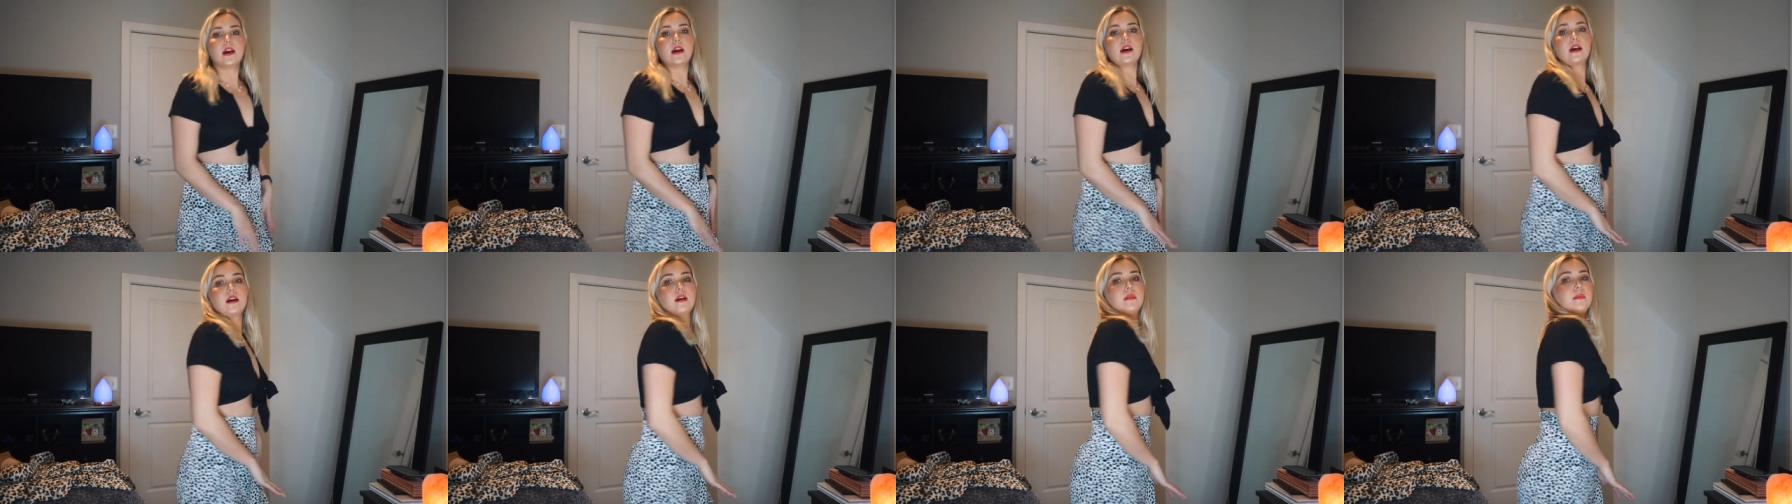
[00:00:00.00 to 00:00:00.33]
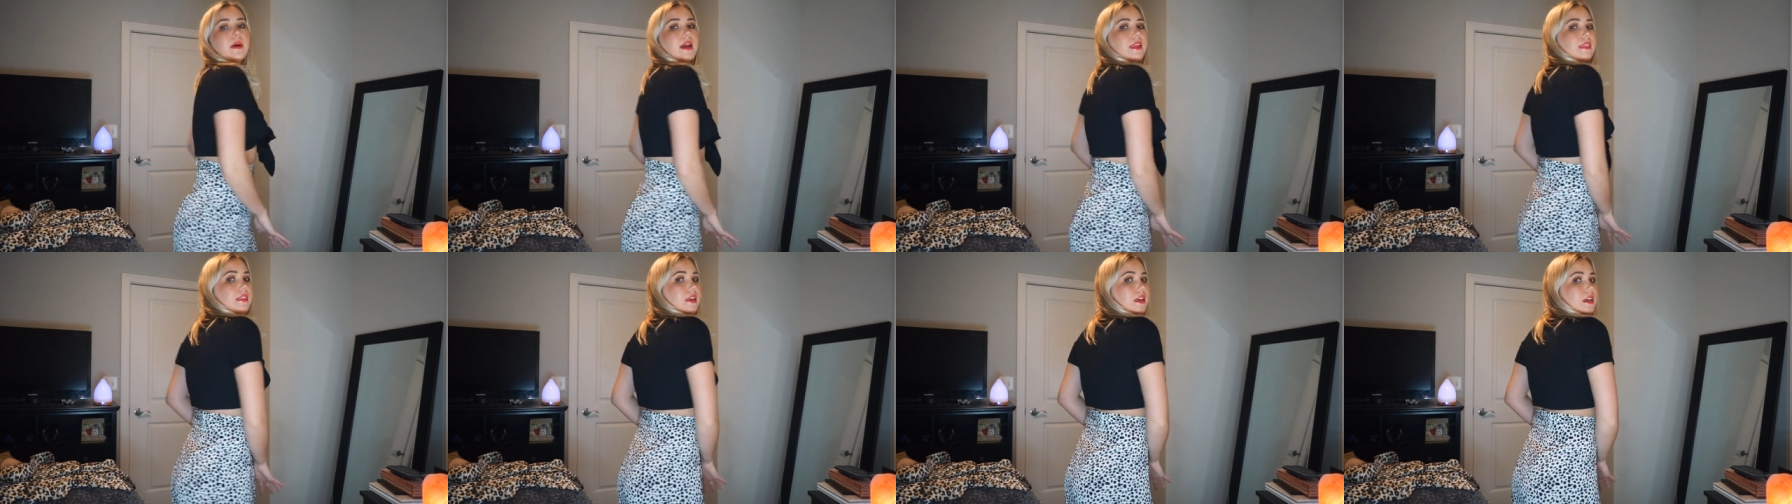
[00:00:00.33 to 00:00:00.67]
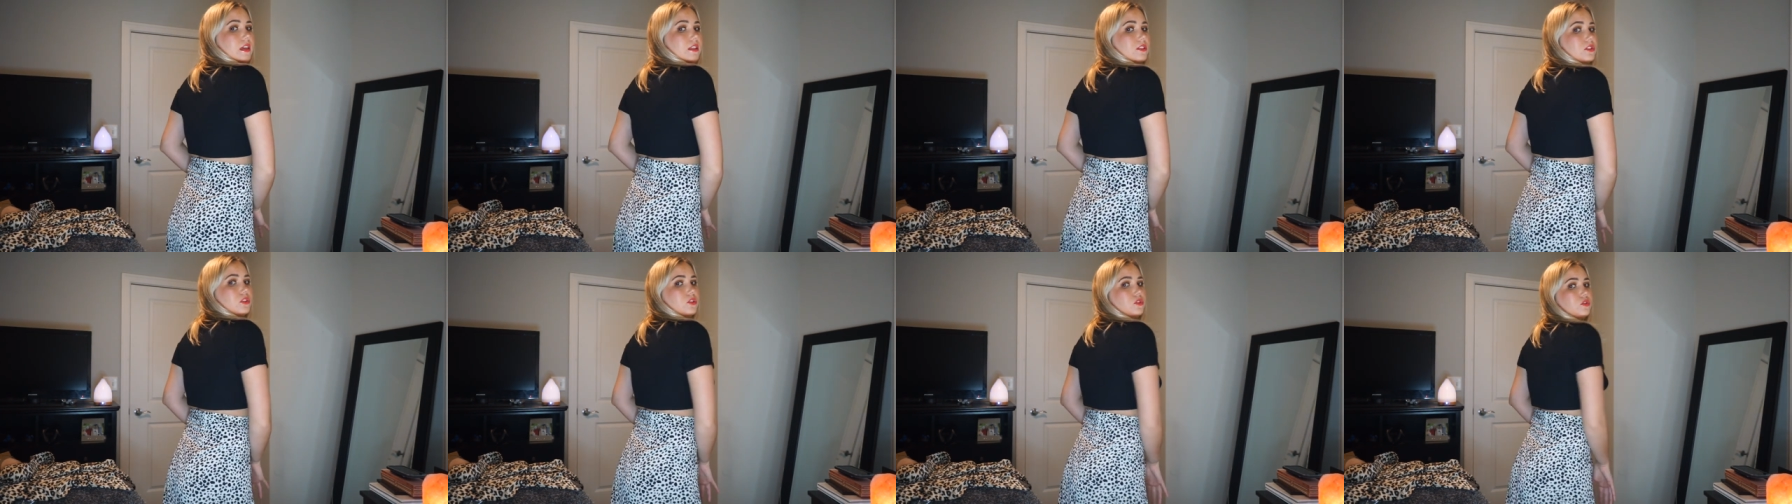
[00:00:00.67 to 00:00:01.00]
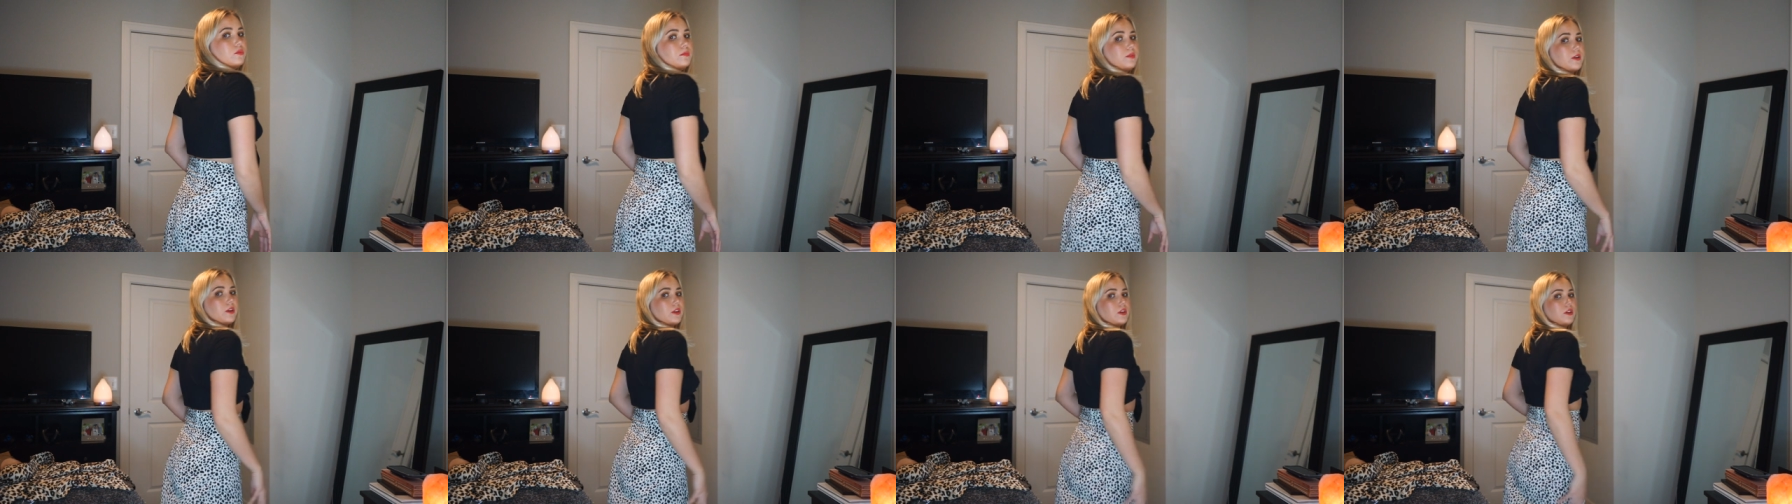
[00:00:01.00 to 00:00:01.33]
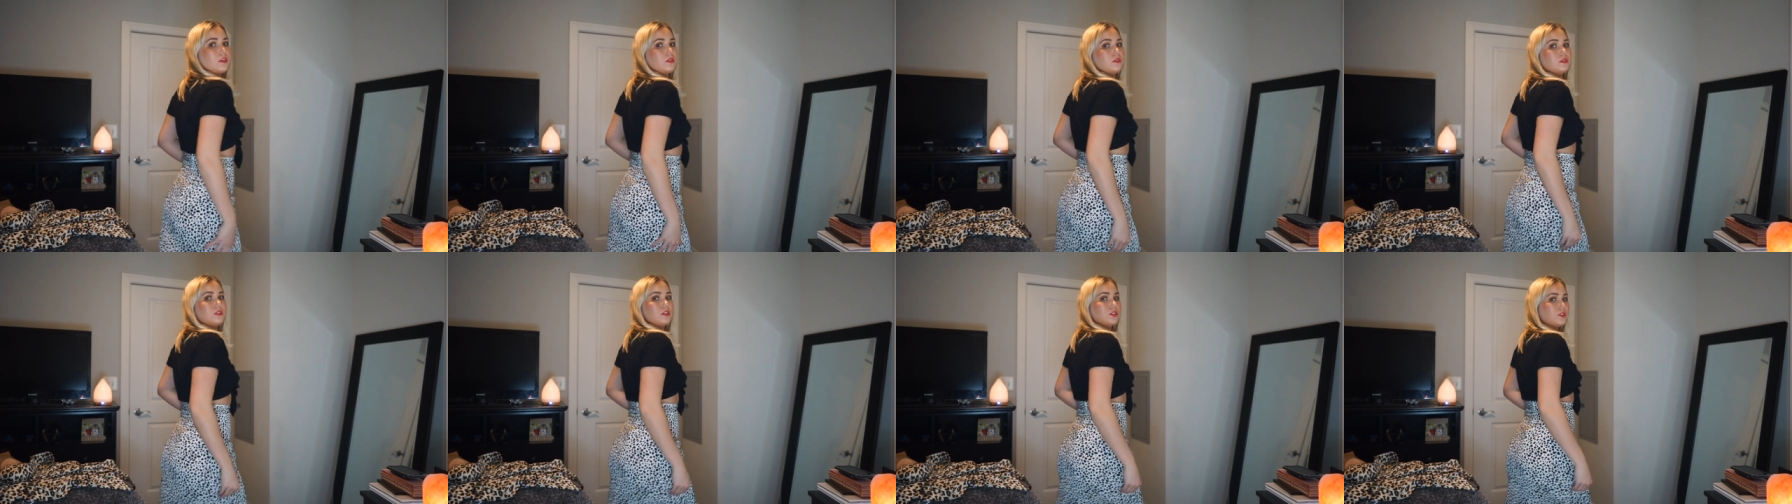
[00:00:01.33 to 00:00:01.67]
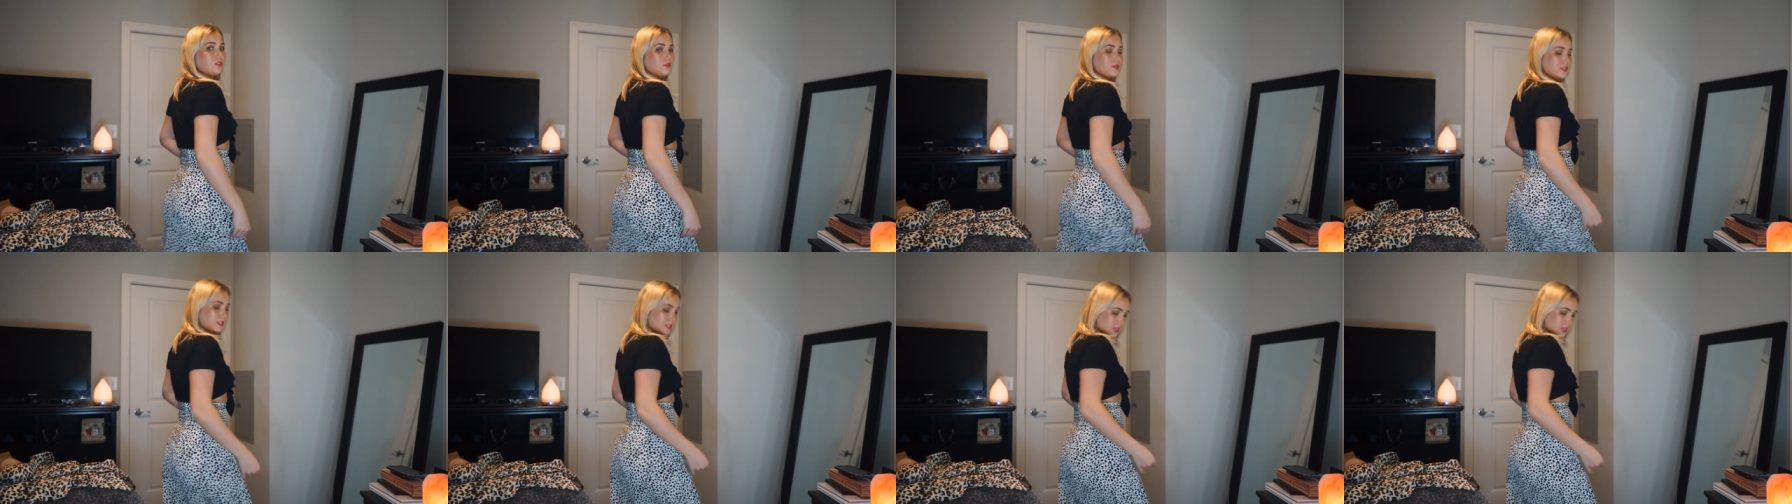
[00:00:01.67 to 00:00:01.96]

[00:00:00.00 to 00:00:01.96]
Um, I think it's super cute too.